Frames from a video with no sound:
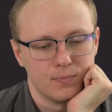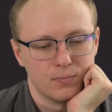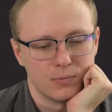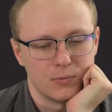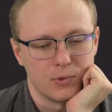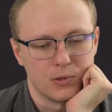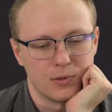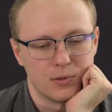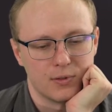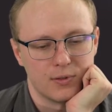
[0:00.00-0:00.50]

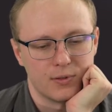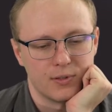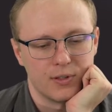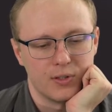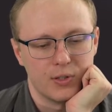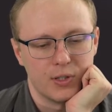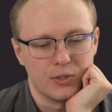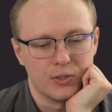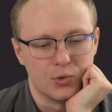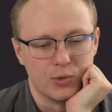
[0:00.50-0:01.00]
How
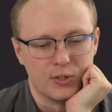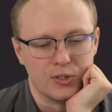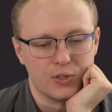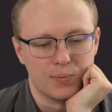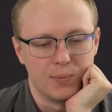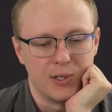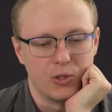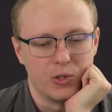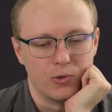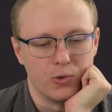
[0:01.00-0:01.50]
does one
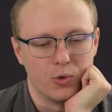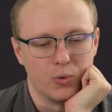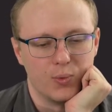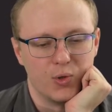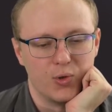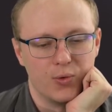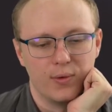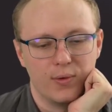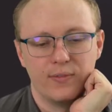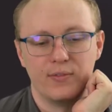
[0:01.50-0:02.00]
spell normal?
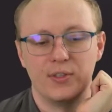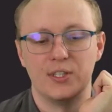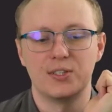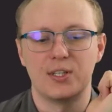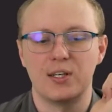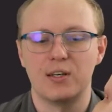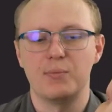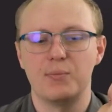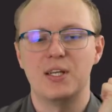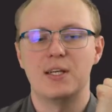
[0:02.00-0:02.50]
There's
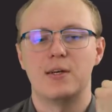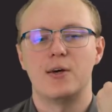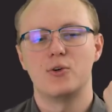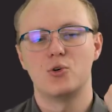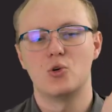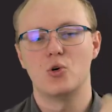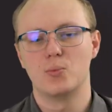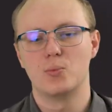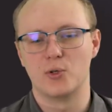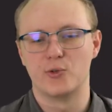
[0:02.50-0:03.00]
going to be no
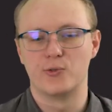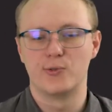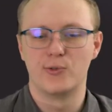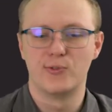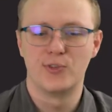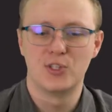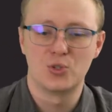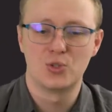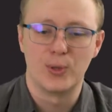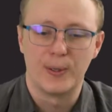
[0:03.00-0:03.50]
normal for
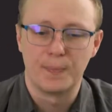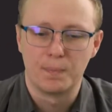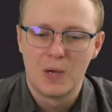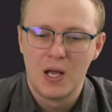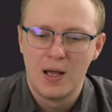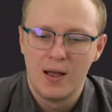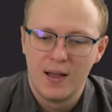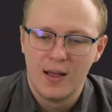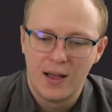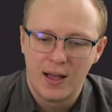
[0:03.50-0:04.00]
this one.
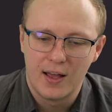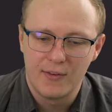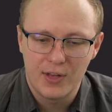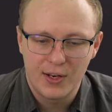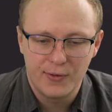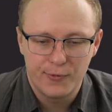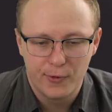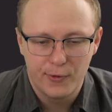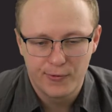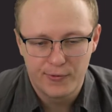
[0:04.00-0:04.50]
And then
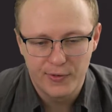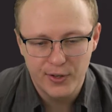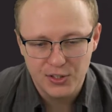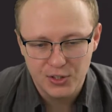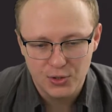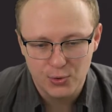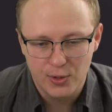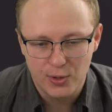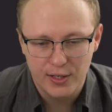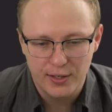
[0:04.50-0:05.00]
for this
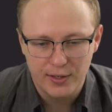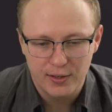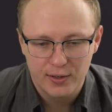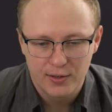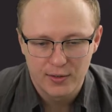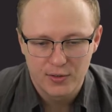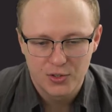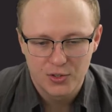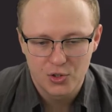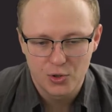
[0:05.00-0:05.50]

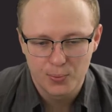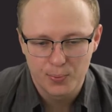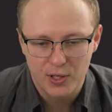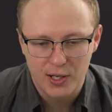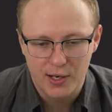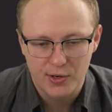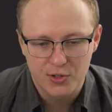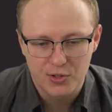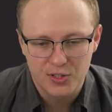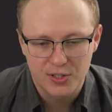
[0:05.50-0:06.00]
one, super
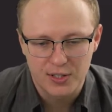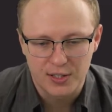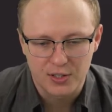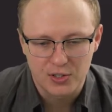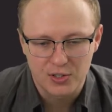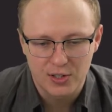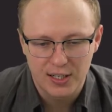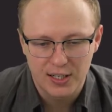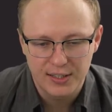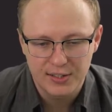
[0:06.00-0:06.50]
interesting. So
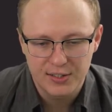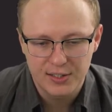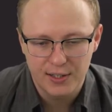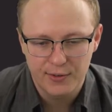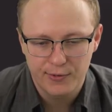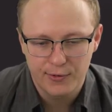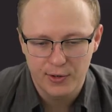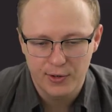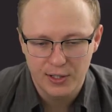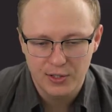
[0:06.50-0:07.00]
let's say,
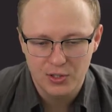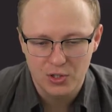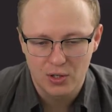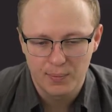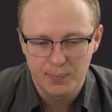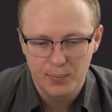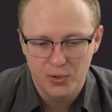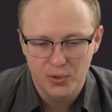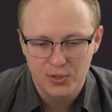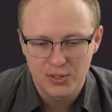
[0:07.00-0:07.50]
for
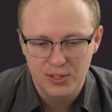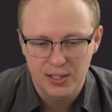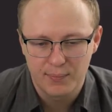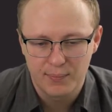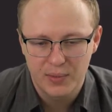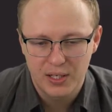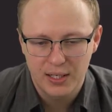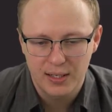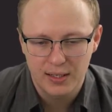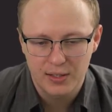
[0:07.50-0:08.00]
example,
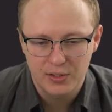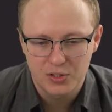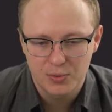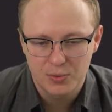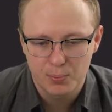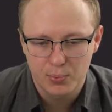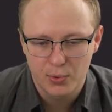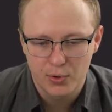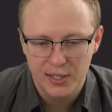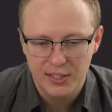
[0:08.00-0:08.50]
somebody is
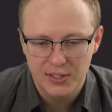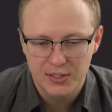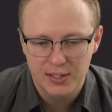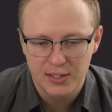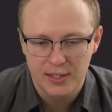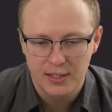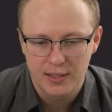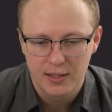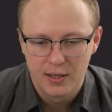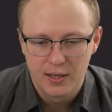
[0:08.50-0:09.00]

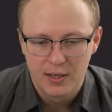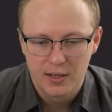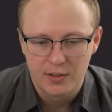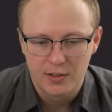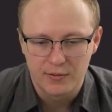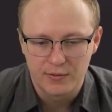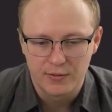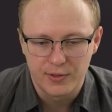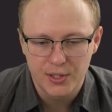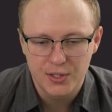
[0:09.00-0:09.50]
pressing
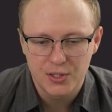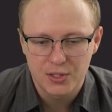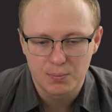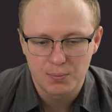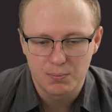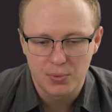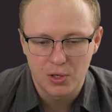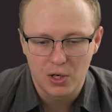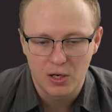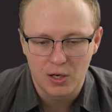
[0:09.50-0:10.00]
this
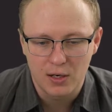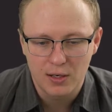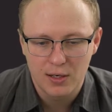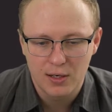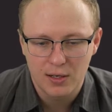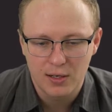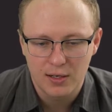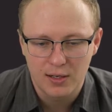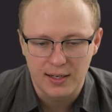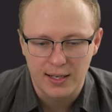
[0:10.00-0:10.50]
block
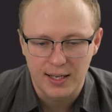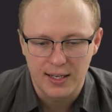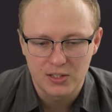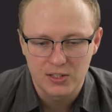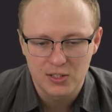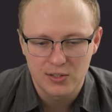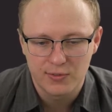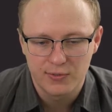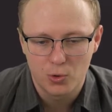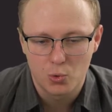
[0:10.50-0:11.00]

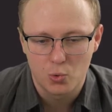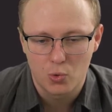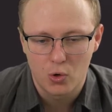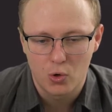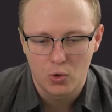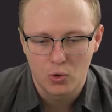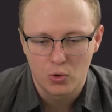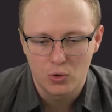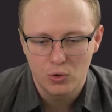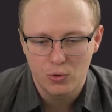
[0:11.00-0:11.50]
against the
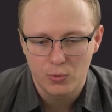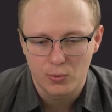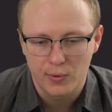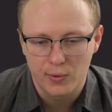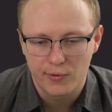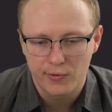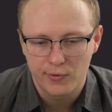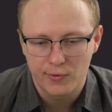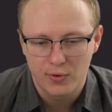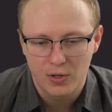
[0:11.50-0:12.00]
wall
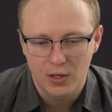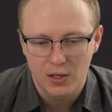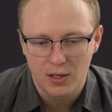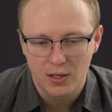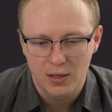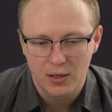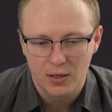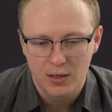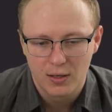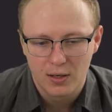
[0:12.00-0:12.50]
with their
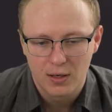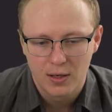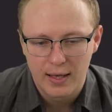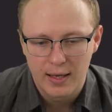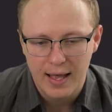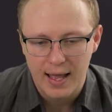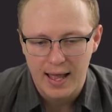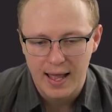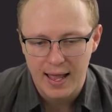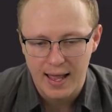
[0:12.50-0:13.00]

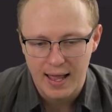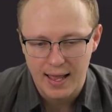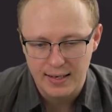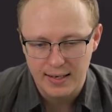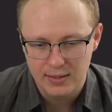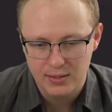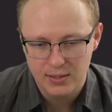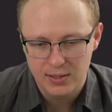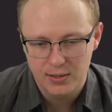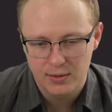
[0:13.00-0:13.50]

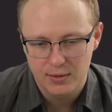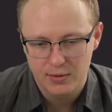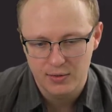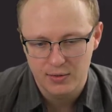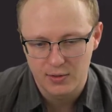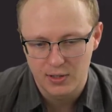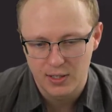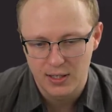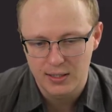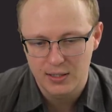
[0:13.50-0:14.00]
hand,
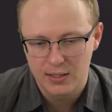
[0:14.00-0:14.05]
right?